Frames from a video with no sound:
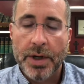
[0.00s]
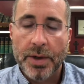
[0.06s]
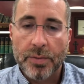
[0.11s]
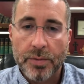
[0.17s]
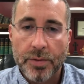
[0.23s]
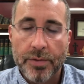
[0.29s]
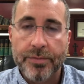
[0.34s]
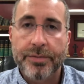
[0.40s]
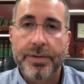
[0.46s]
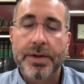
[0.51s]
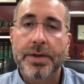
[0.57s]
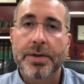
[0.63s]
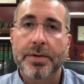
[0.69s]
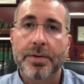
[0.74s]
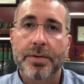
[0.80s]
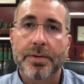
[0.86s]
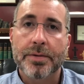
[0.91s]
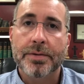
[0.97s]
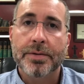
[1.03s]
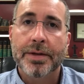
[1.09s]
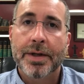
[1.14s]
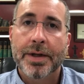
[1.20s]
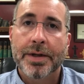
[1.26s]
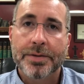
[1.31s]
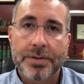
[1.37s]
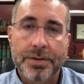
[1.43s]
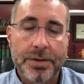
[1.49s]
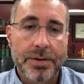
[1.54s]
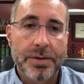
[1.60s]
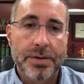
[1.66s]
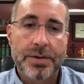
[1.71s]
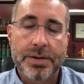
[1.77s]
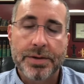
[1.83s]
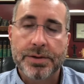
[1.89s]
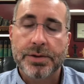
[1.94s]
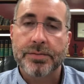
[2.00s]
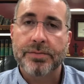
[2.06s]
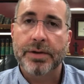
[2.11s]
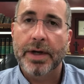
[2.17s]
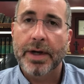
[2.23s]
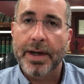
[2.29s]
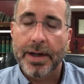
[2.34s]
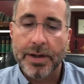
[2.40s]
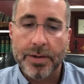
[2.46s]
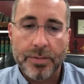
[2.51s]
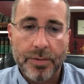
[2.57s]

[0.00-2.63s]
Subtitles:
reveal the goodness of God,